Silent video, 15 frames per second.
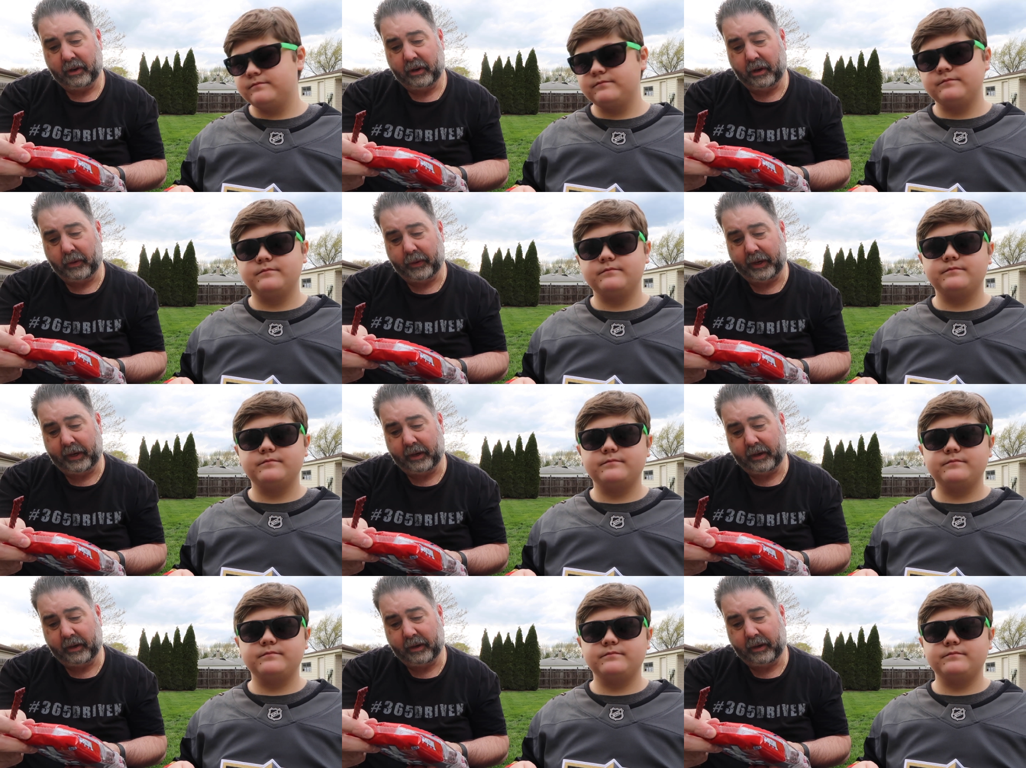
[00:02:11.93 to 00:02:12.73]
Speaker 1: Oh wait,
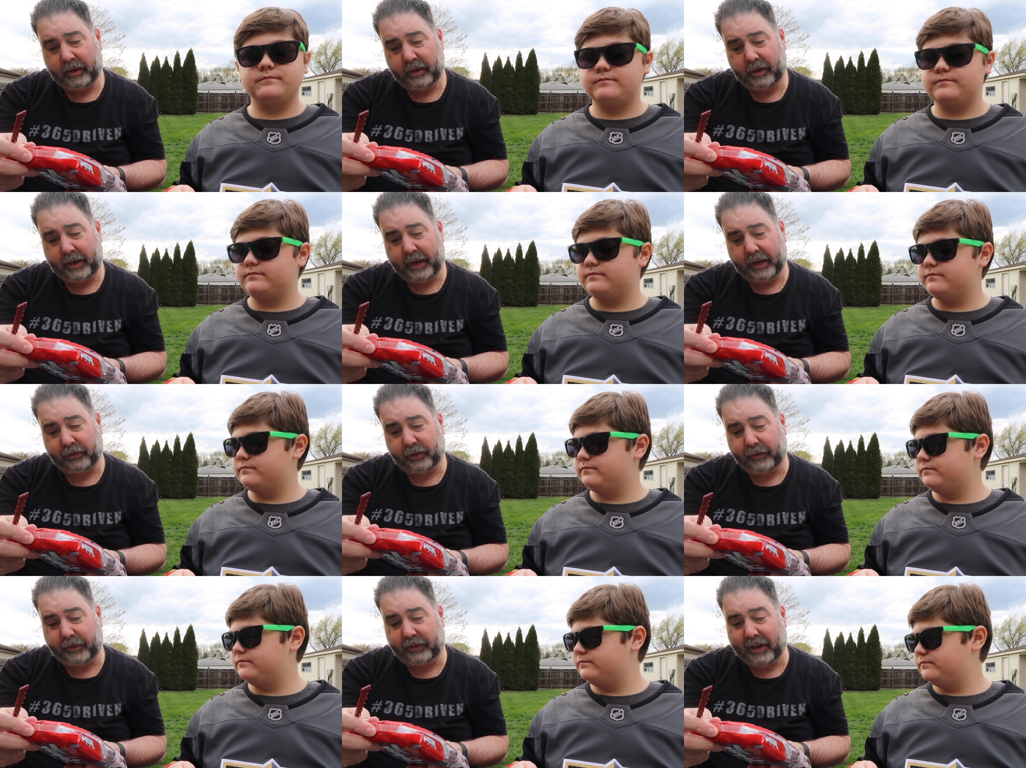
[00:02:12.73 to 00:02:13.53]
yeah,
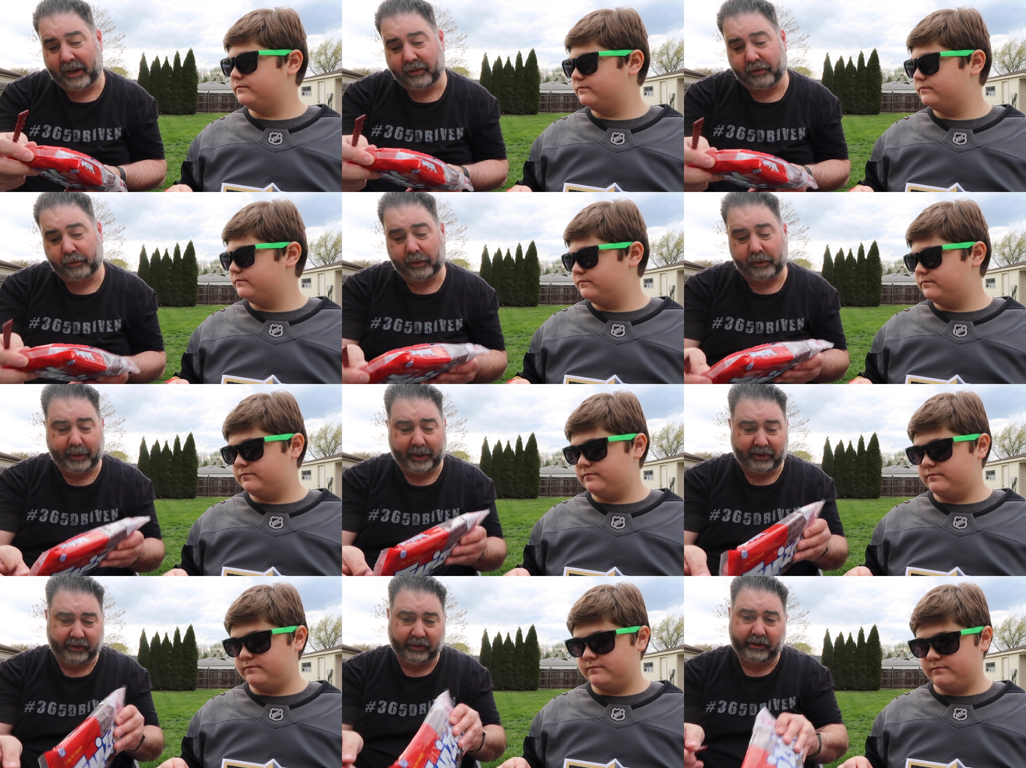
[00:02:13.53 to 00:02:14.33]
serving size is three
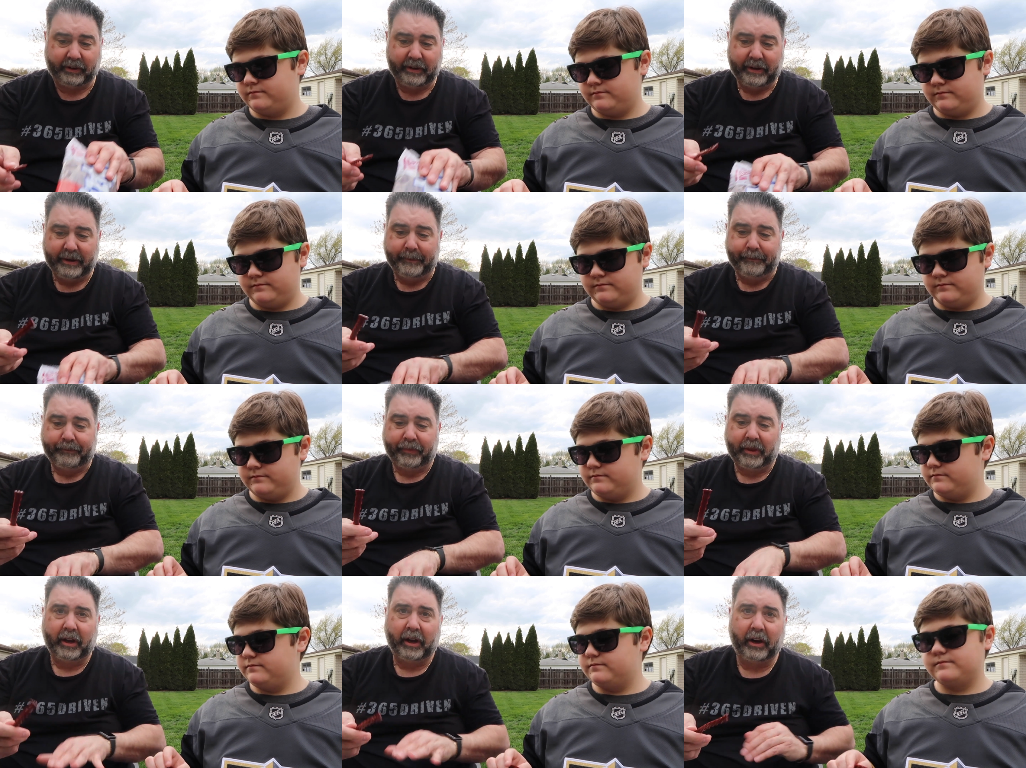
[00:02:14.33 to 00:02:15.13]
pieces.
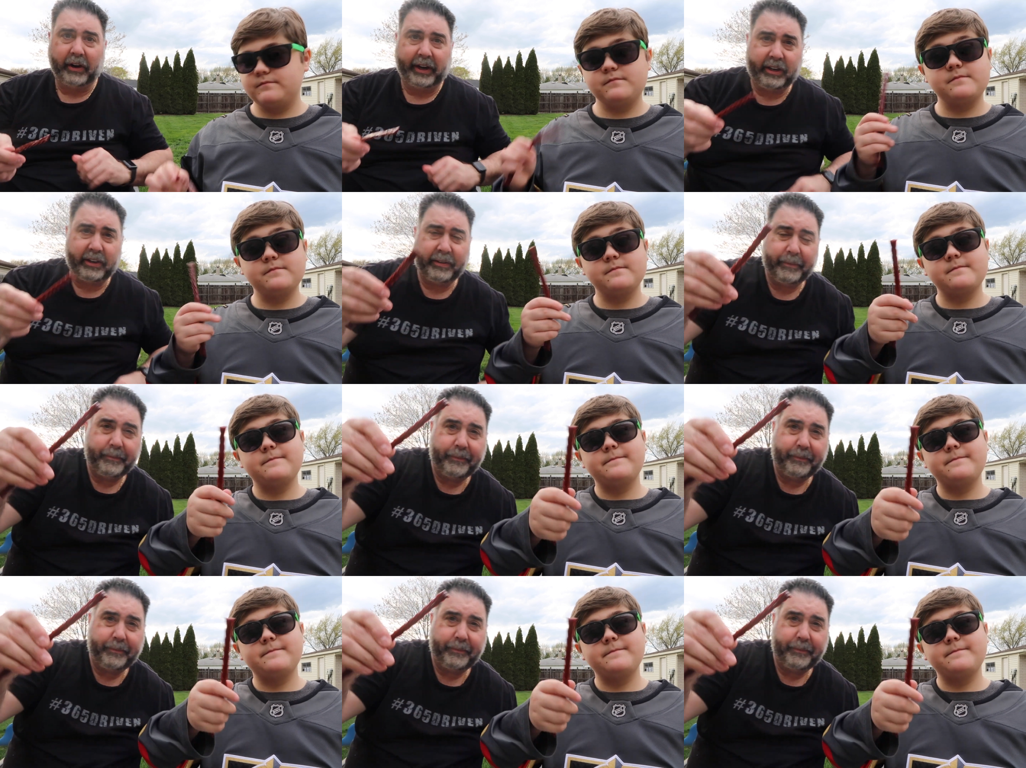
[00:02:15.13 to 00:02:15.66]
All right.